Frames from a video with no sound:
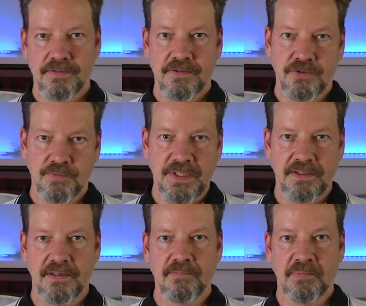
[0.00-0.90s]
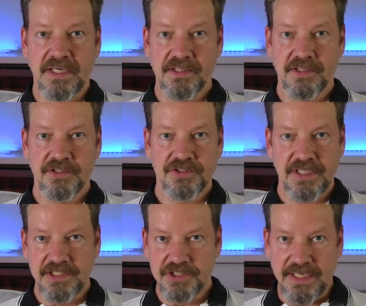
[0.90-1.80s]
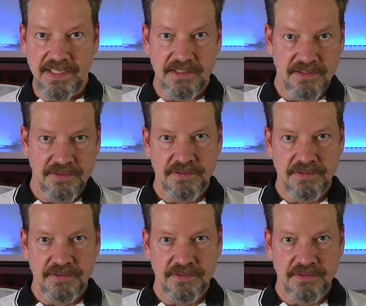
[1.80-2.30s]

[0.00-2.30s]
not when money change hand.